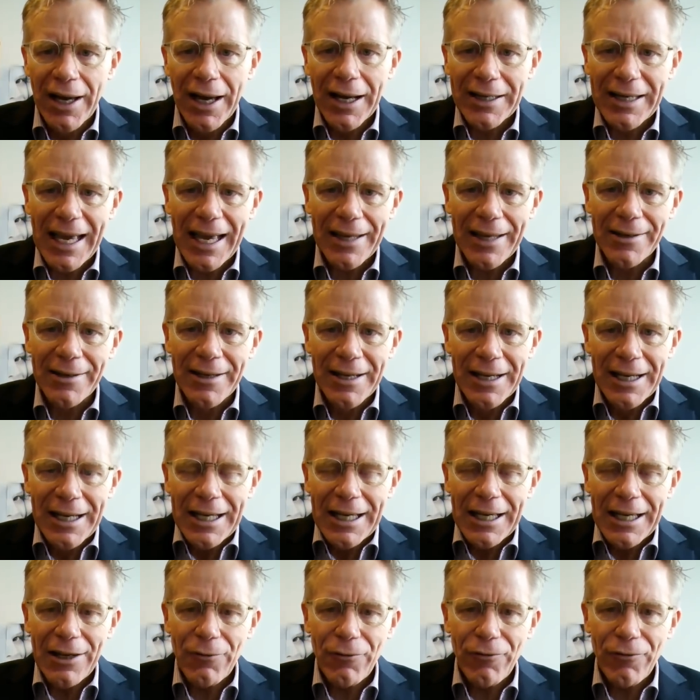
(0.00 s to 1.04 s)
Again,
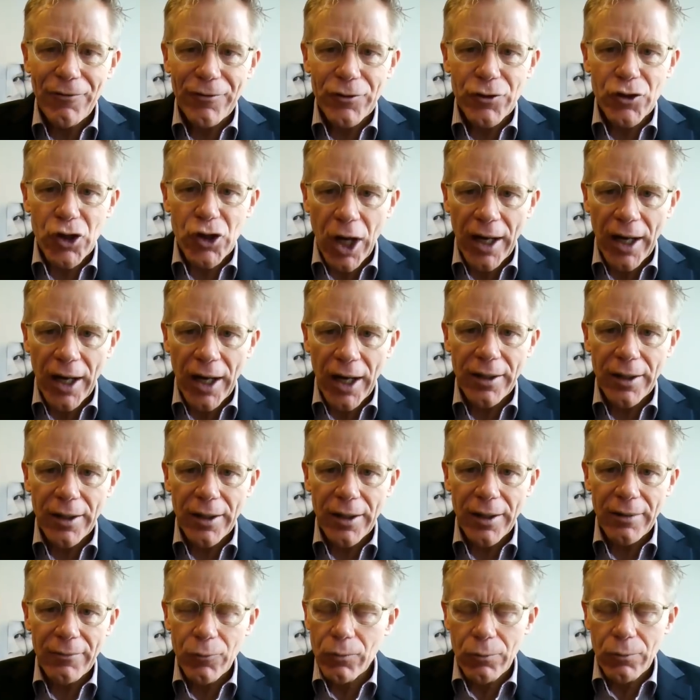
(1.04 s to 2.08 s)
if
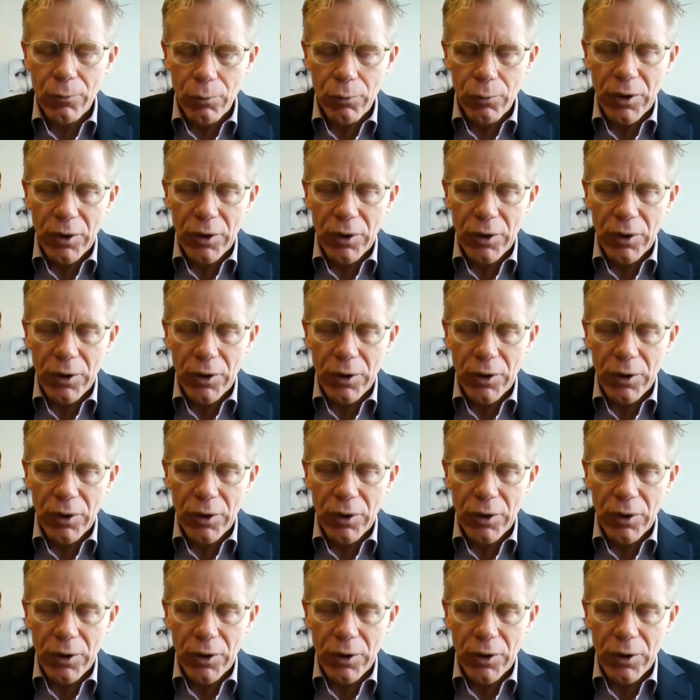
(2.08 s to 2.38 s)
China,